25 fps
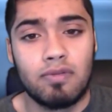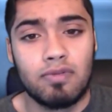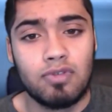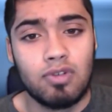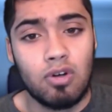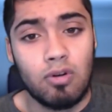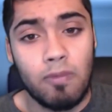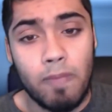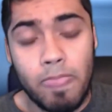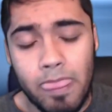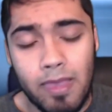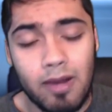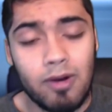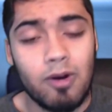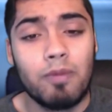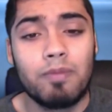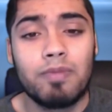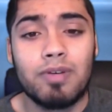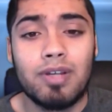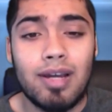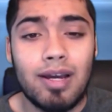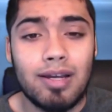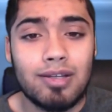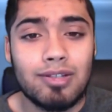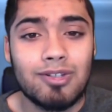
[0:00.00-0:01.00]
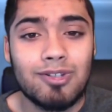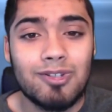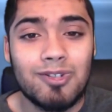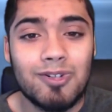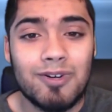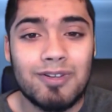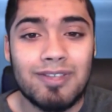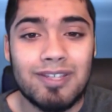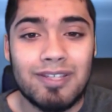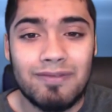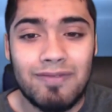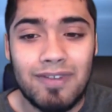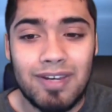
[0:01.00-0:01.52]
So, I hope you guys
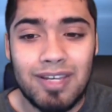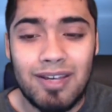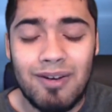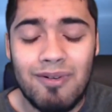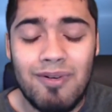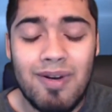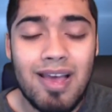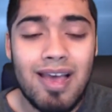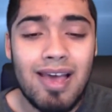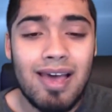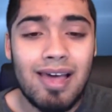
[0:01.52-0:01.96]
enjoyed this video.